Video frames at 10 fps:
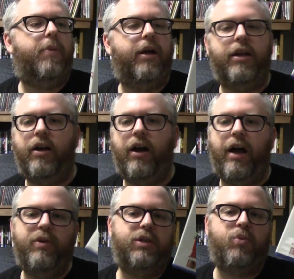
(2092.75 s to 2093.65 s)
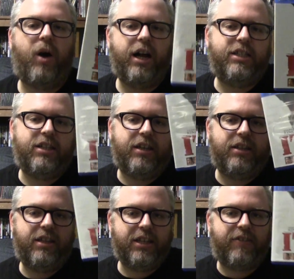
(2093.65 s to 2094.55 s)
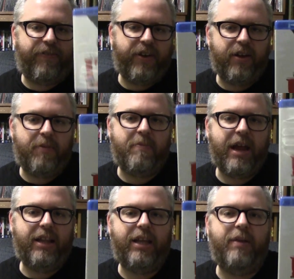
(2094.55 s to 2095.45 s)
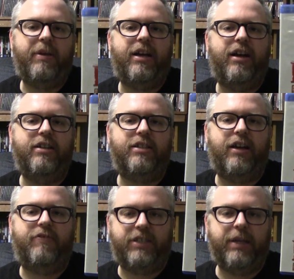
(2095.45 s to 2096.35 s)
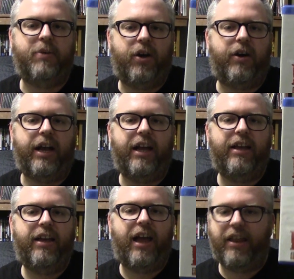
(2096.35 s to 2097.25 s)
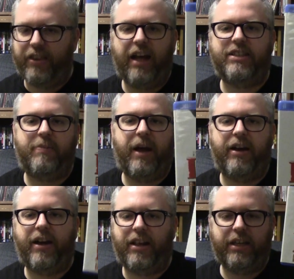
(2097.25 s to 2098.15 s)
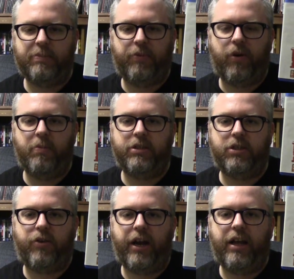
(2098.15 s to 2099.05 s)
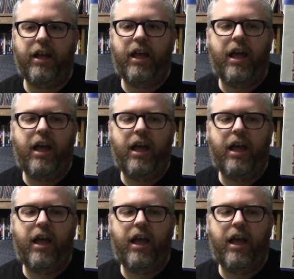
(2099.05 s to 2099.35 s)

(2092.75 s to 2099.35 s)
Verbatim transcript: But, you know, I would just watch this film mainly because of Tim Curry. And that's about it. I think his performance is great.